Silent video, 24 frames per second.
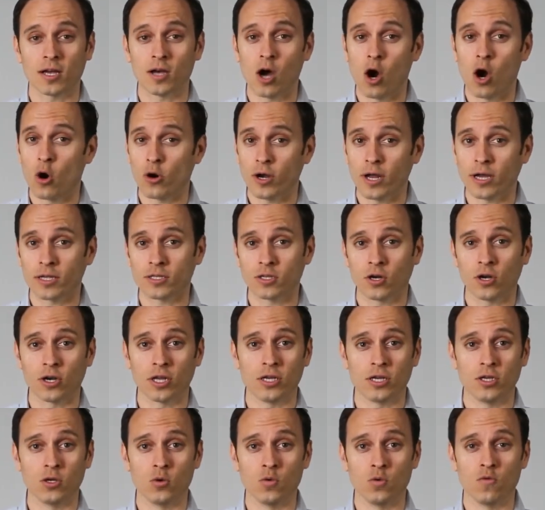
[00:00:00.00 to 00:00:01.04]

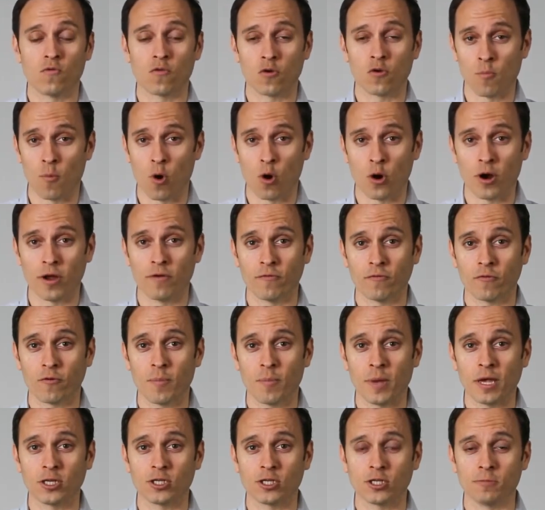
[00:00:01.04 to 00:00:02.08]
audac.eu for more
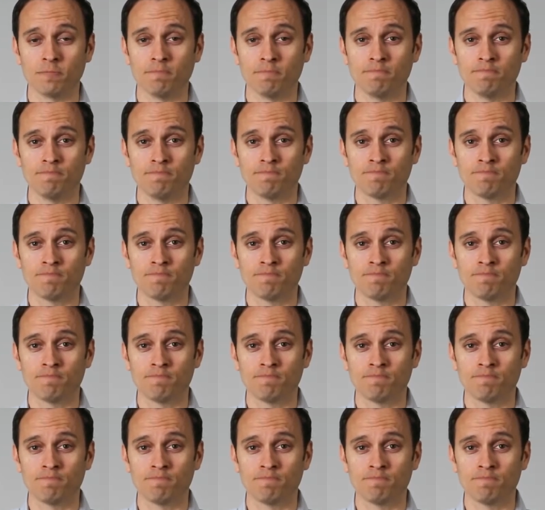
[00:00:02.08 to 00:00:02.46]
information.